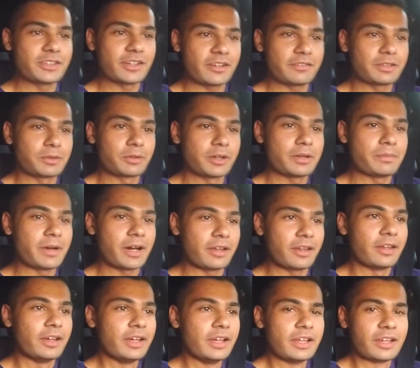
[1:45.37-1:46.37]
You don't have to worry
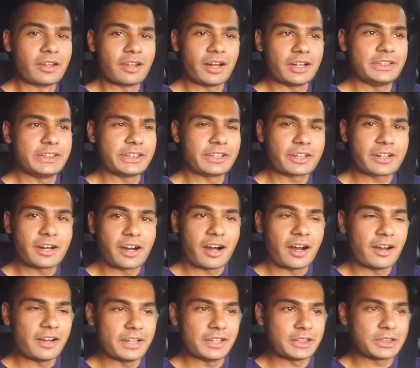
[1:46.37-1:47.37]
about launching the
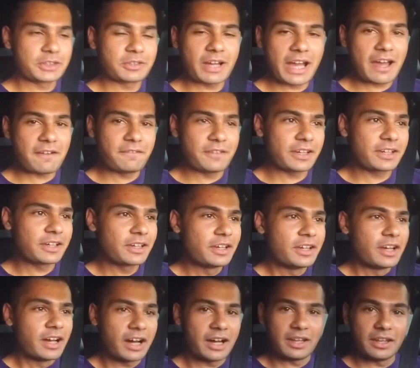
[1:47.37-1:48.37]
car in traffic, uh,
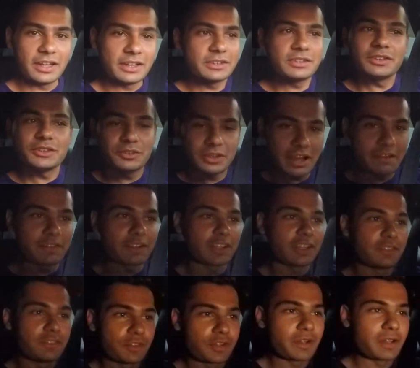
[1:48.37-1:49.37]
unless there's traffic
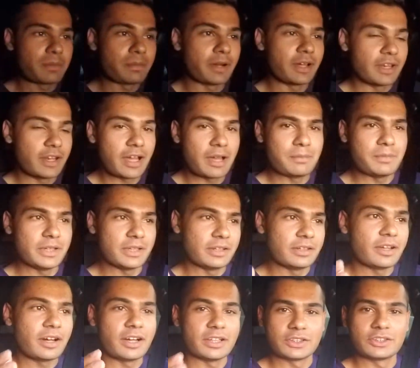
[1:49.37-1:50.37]
on the freeway. But I mean,
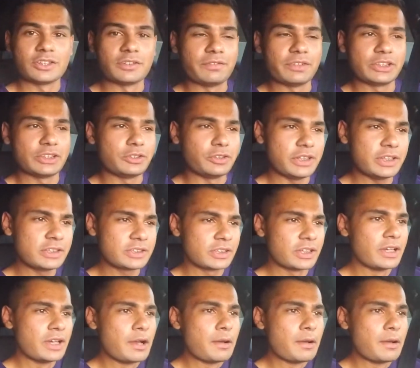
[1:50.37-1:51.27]
on surface streets.